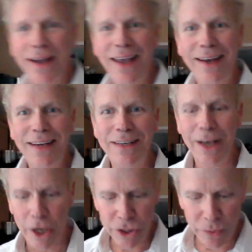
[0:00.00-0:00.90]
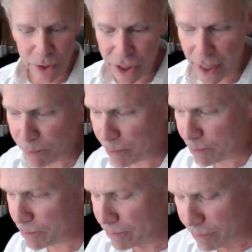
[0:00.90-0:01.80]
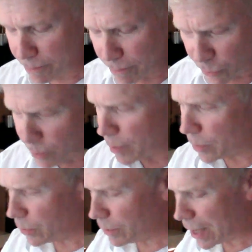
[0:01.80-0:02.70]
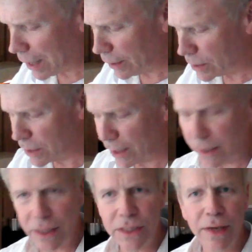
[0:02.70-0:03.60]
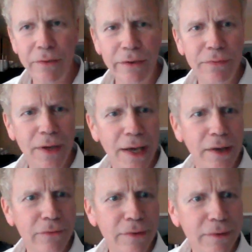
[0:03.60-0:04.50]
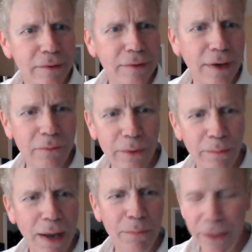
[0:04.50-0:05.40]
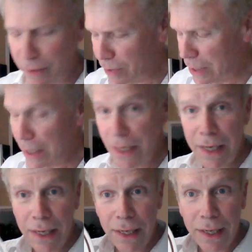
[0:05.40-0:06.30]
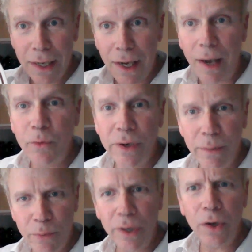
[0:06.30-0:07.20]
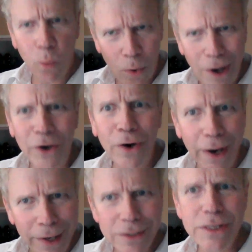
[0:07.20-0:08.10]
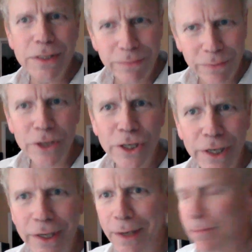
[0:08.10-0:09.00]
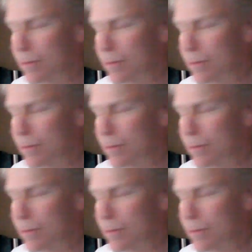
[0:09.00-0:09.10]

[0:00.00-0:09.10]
handy dish, which I remember we've got this in nineteen seventy-five, I believe. I'm going to put a little water on it just to freshen it up.